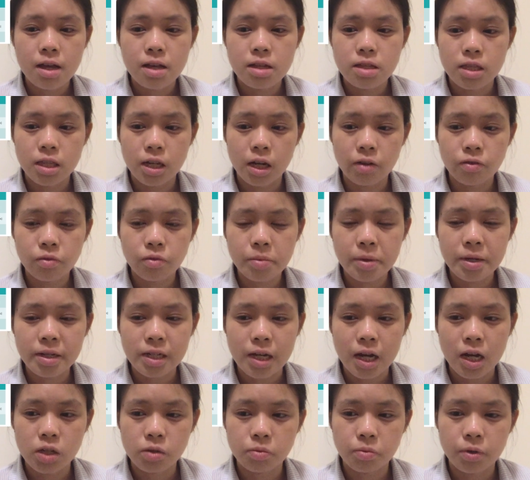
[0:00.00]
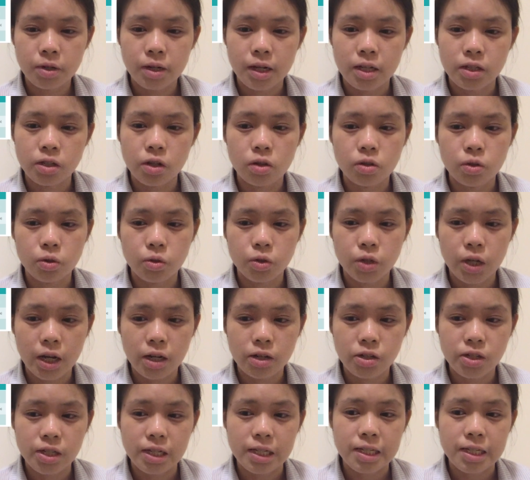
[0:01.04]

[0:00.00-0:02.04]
The government dashboard has also changed